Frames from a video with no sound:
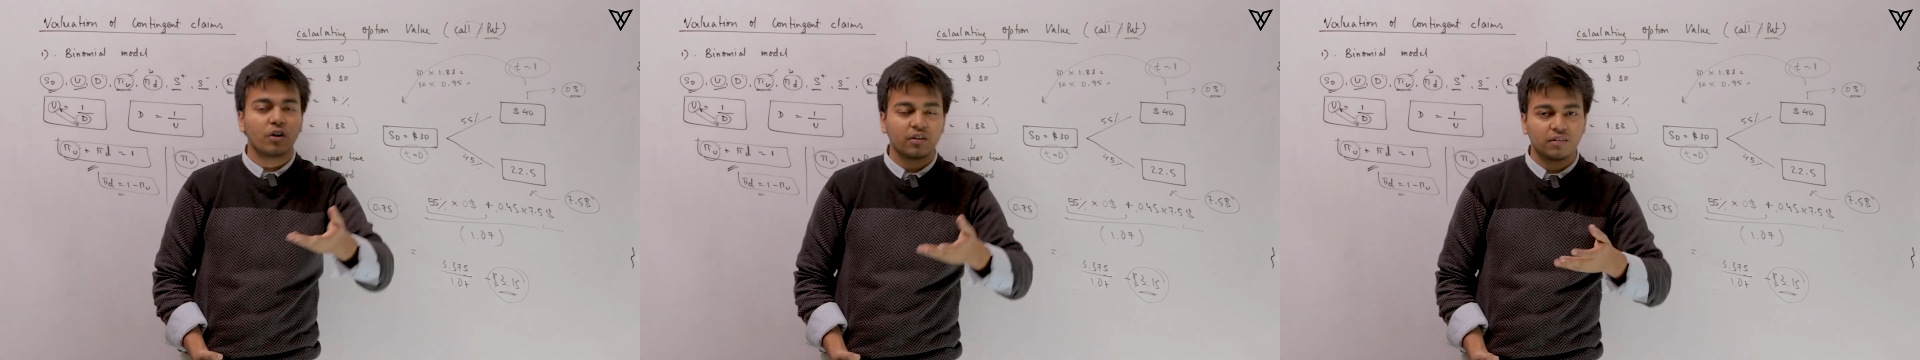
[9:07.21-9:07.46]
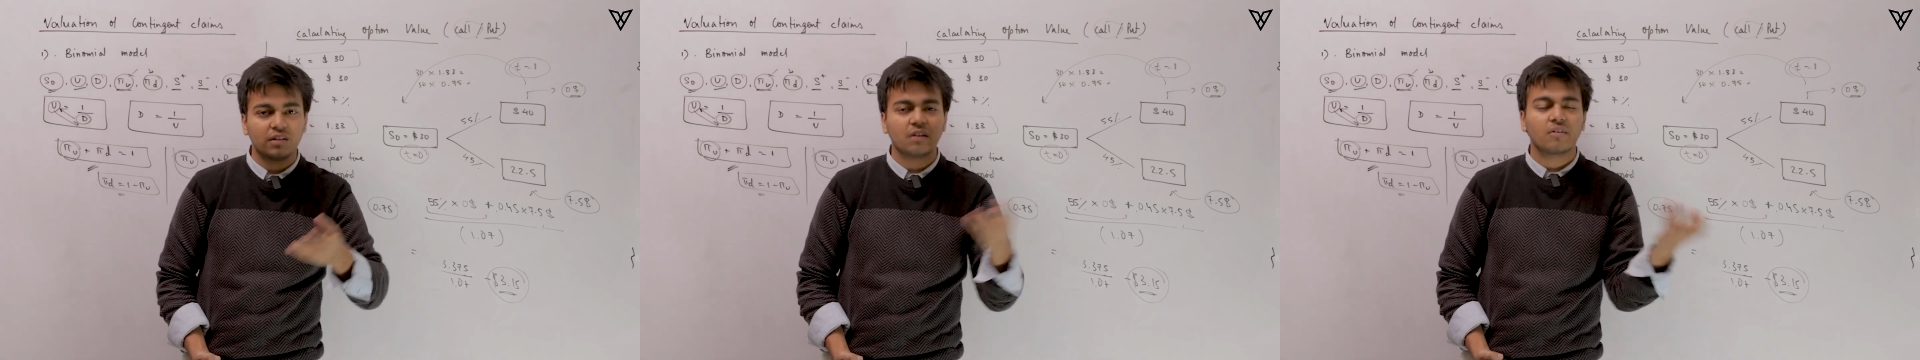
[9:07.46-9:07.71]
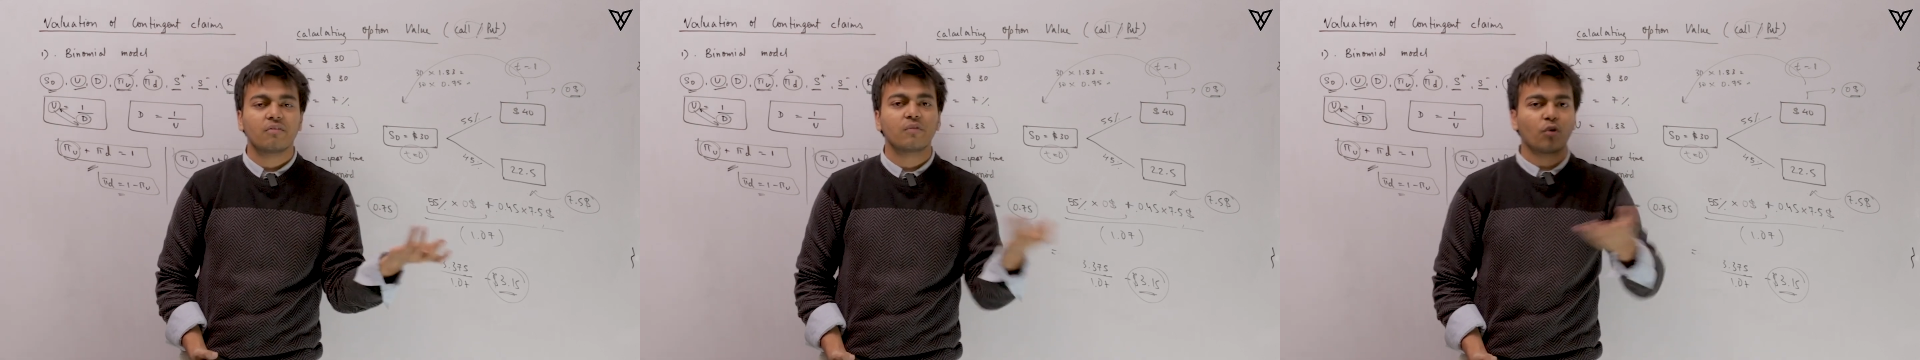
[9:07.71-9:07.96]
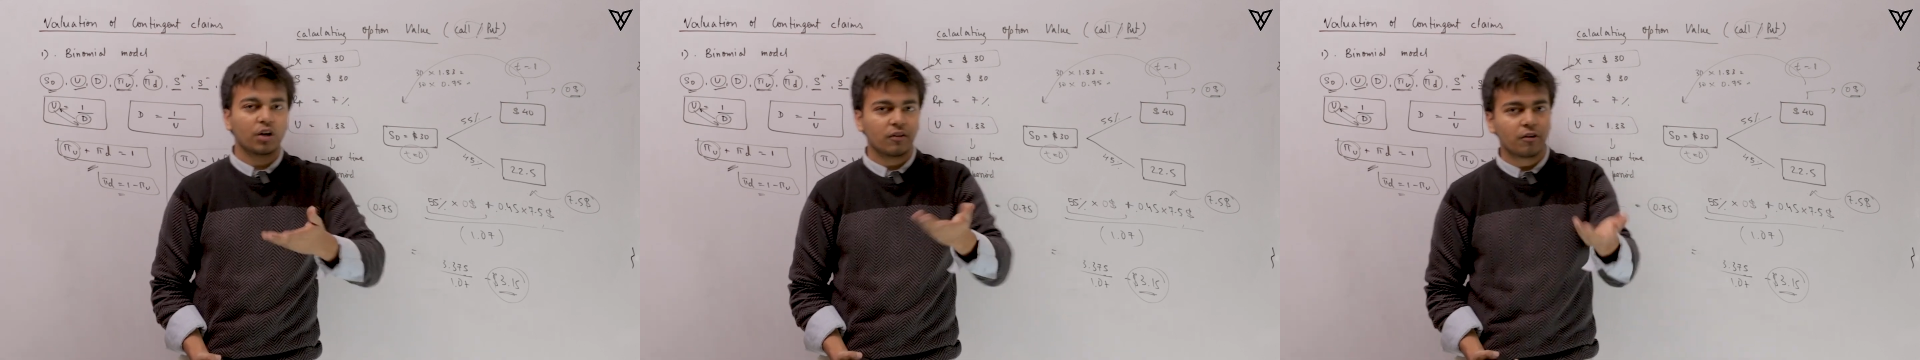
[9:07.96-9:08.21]
receive given
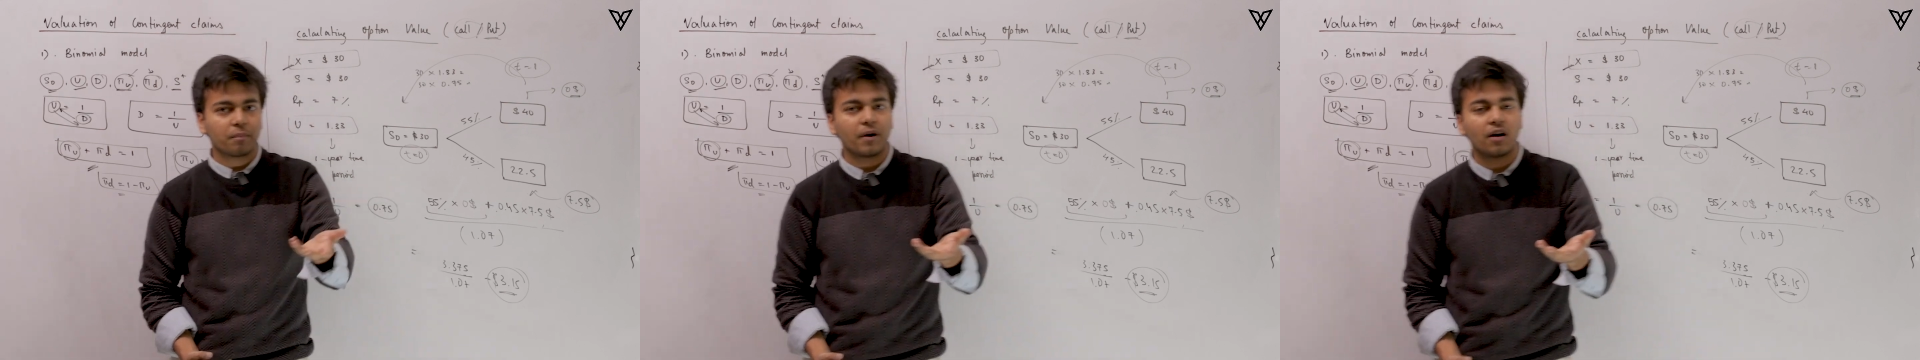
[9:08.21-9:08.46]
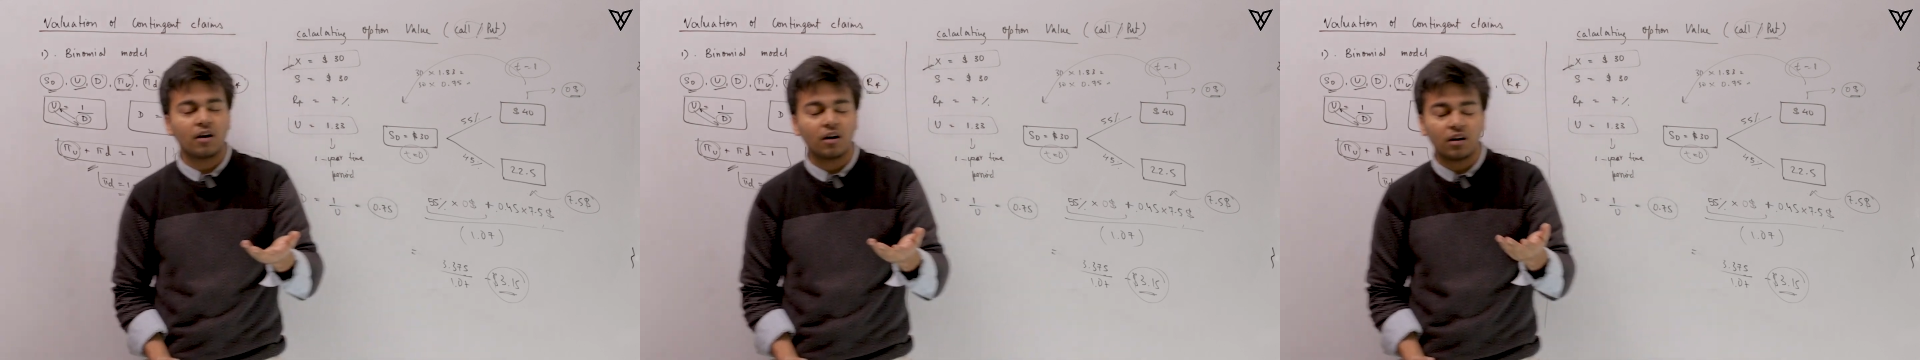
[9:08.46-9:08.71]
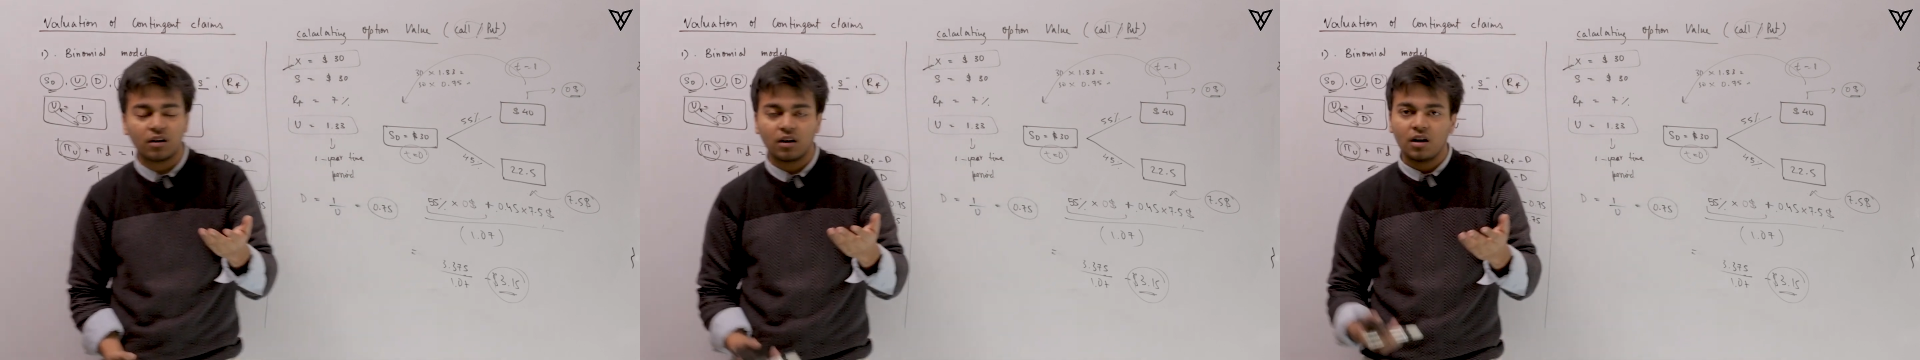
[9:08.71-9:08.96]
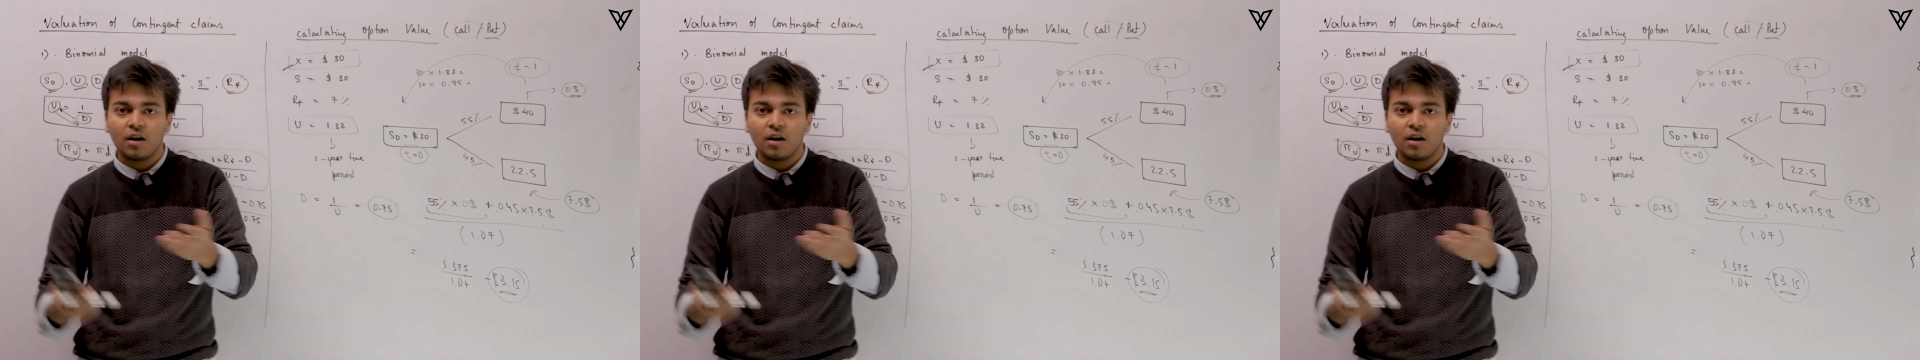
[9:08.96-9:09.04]
whatever uh,